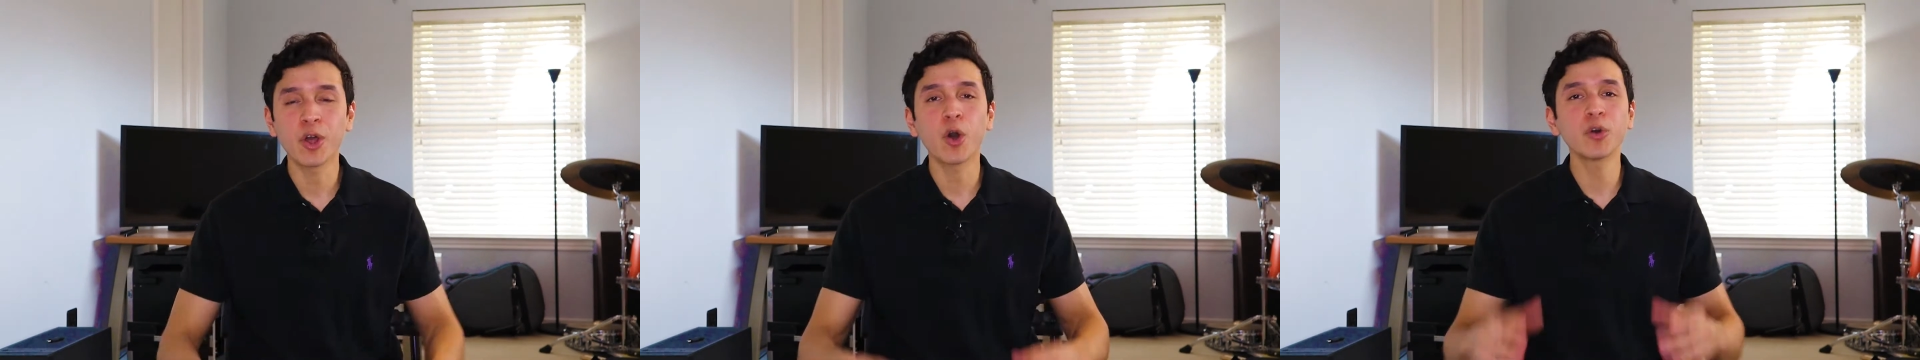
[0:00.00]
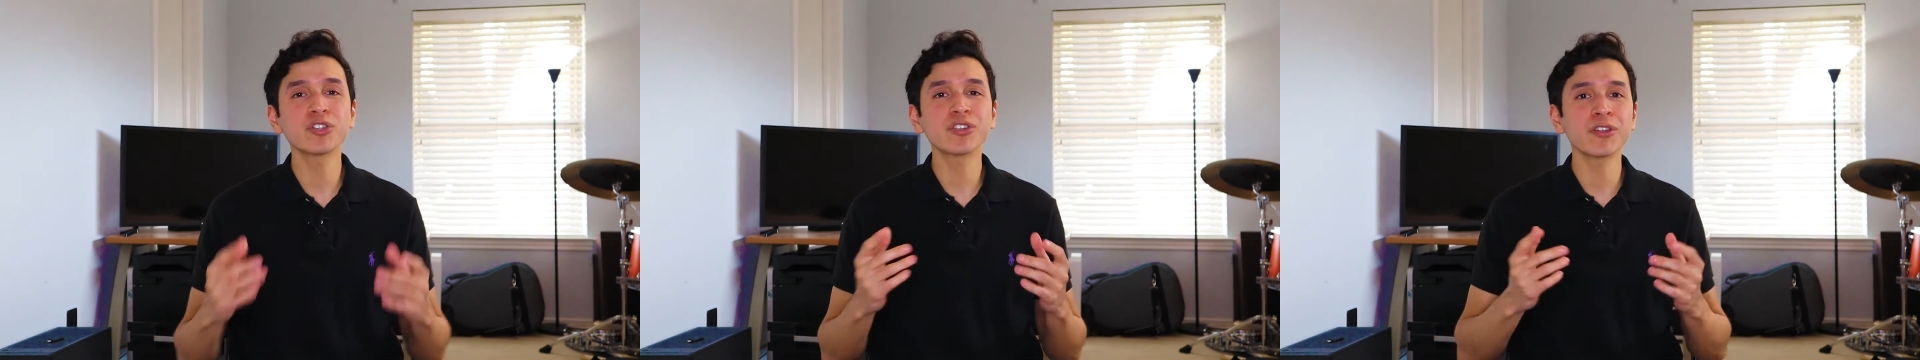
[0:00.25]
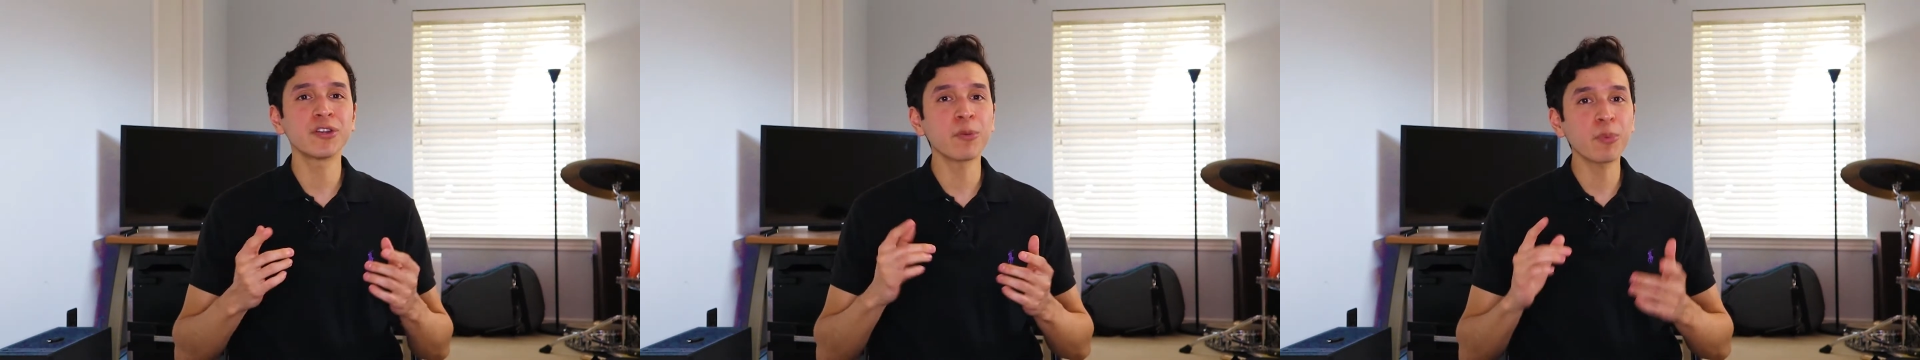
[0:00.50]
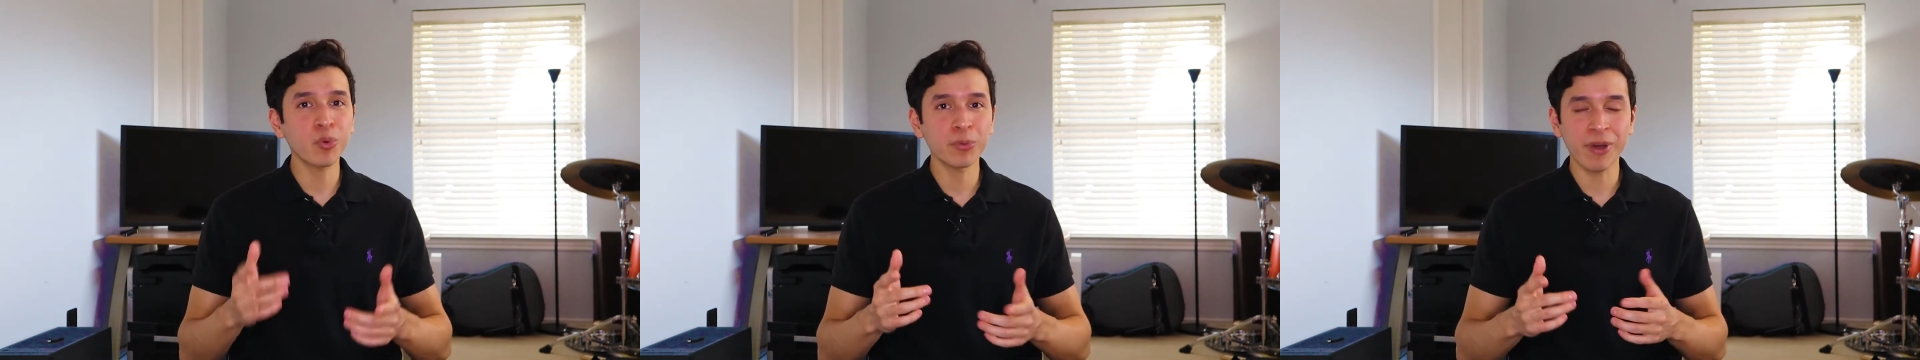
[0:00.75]
the host of the
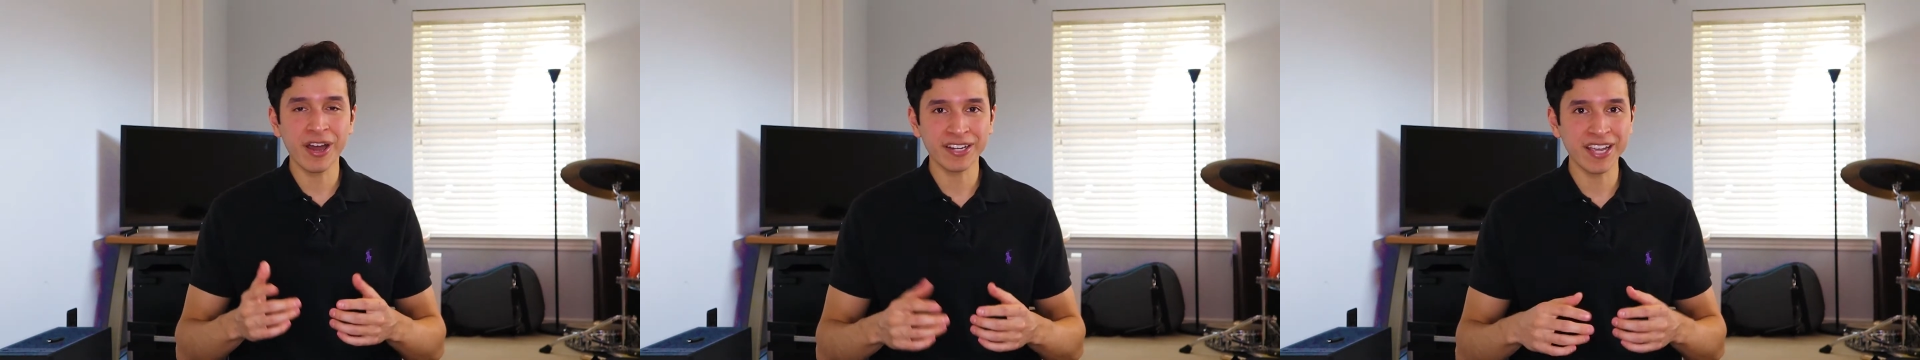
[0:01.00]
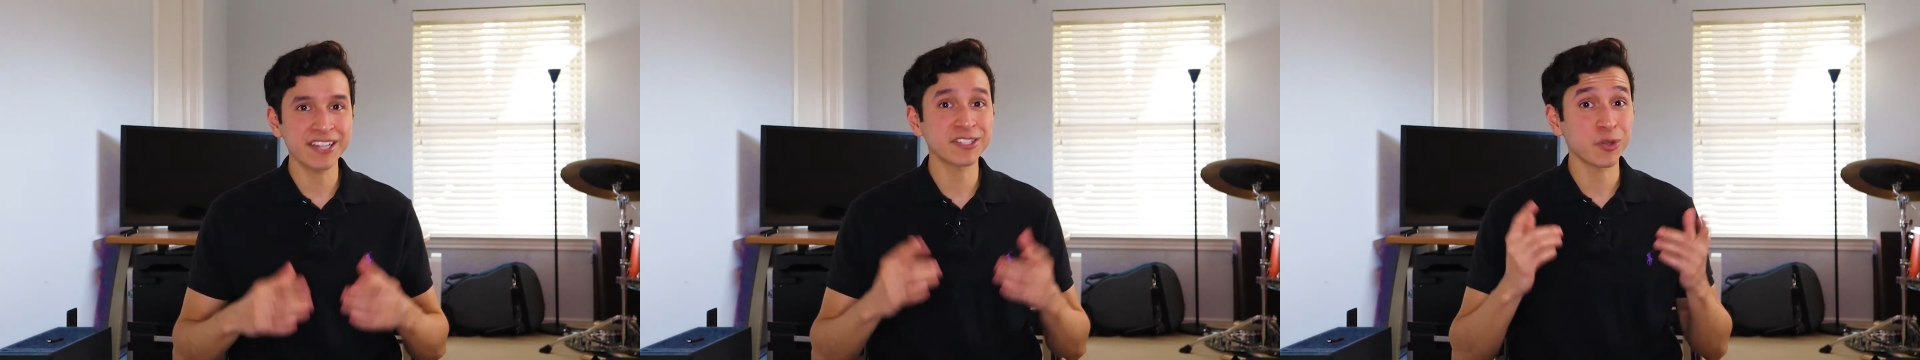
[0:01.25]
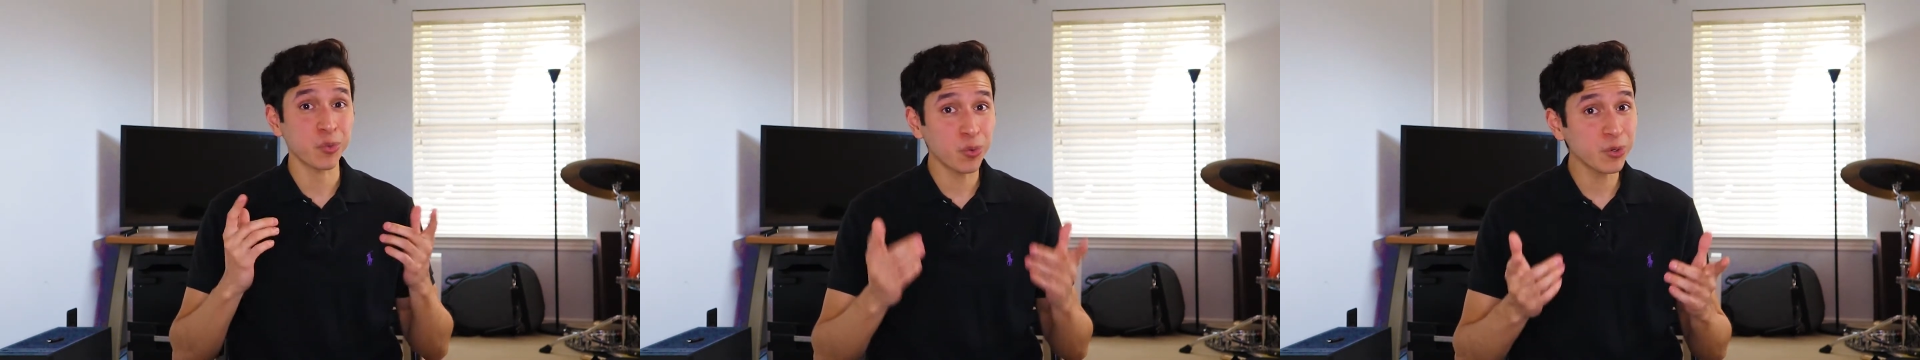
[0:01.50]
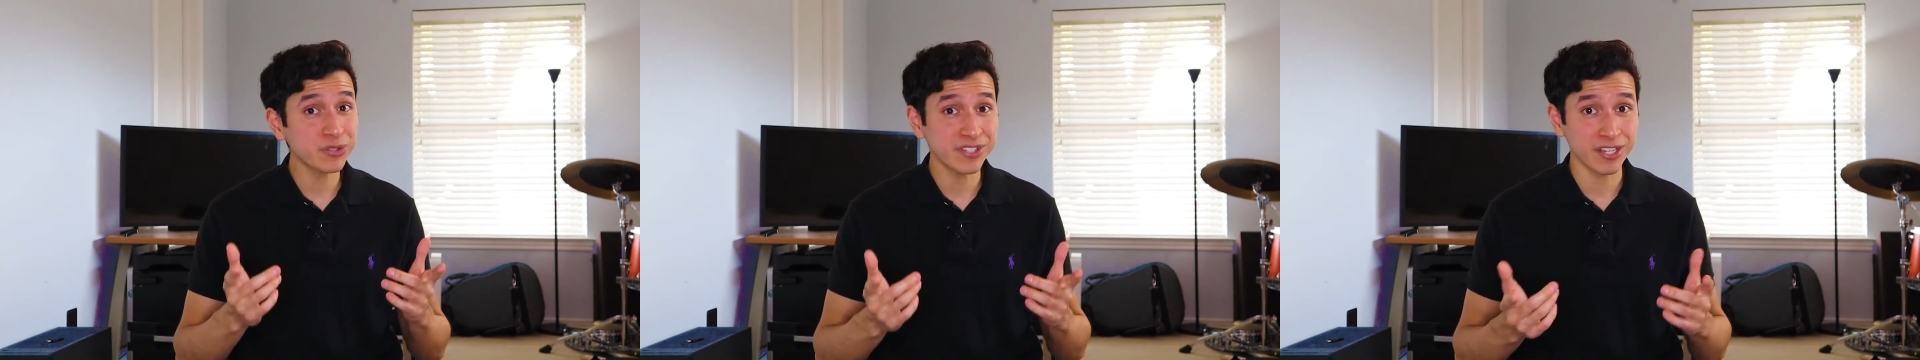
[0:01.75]
number one podcast in the
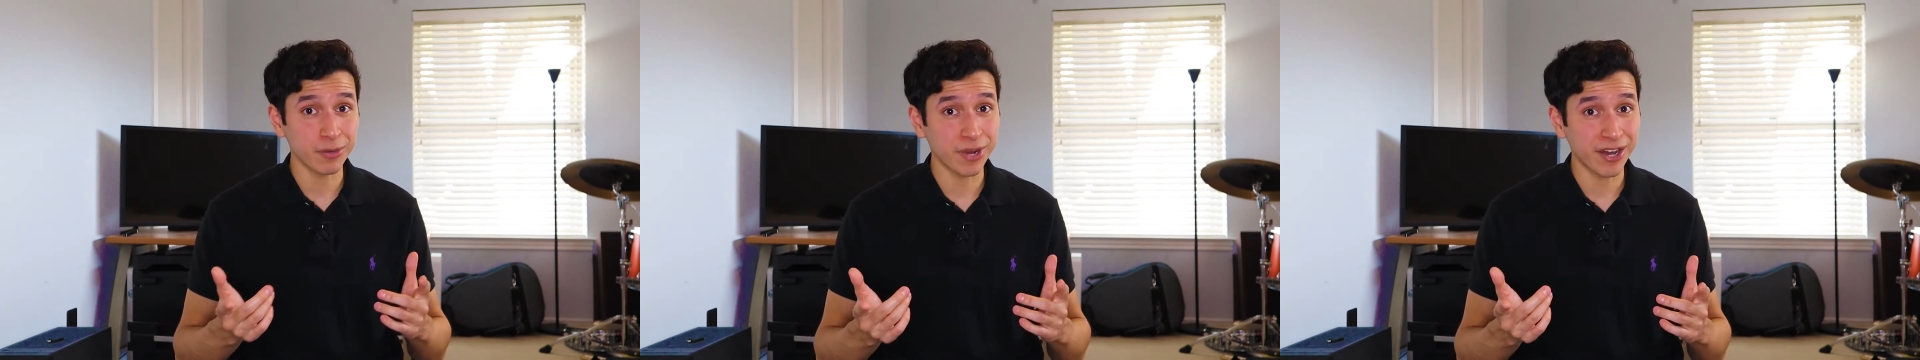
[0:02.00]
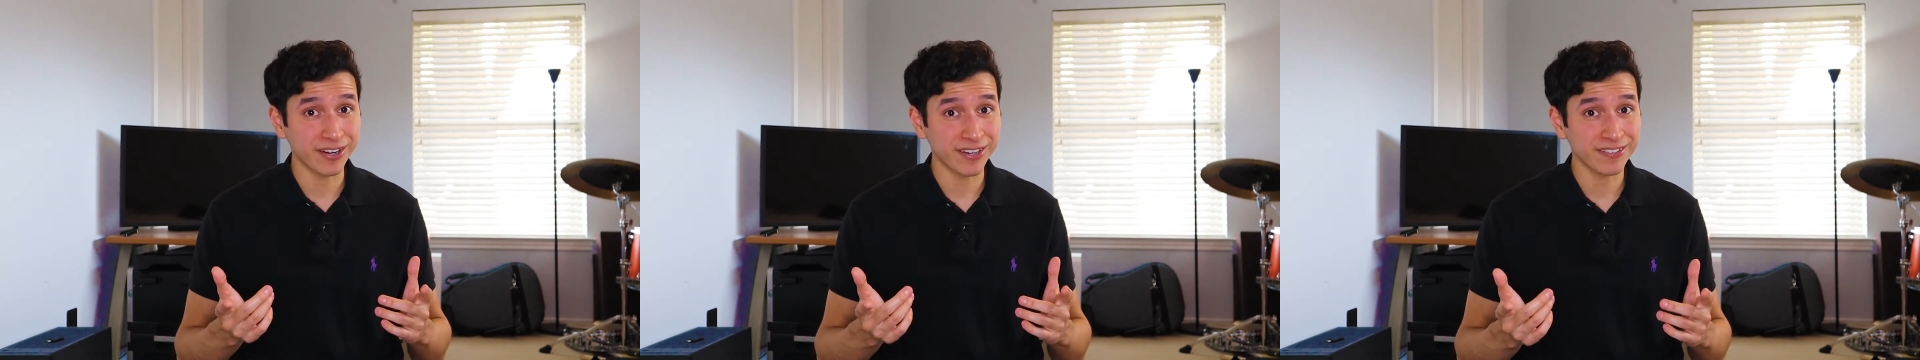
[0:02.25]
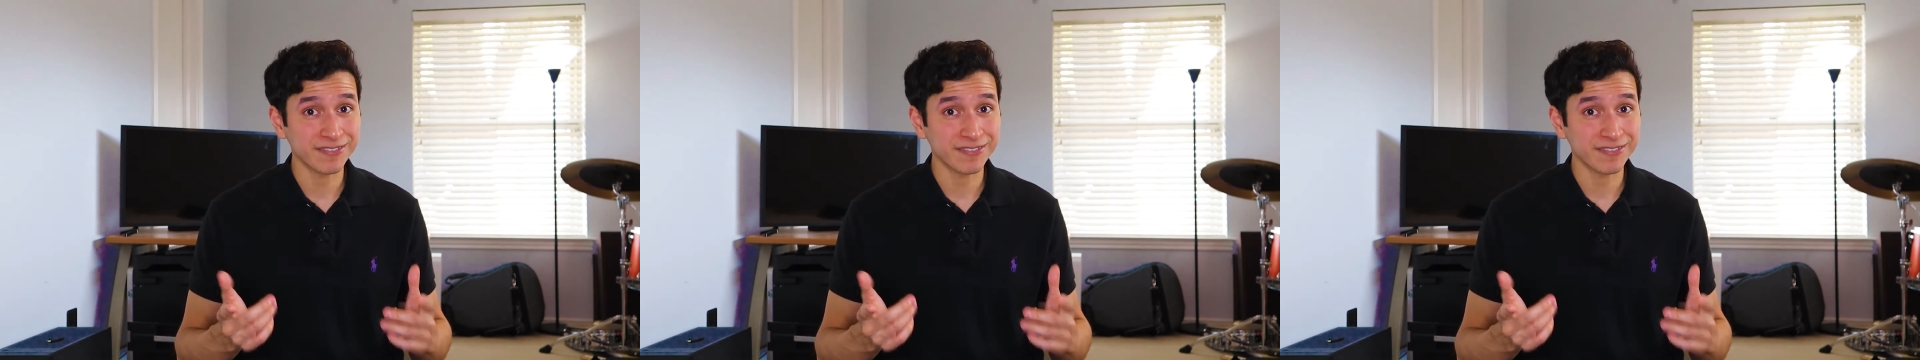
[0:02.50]
world, said about it.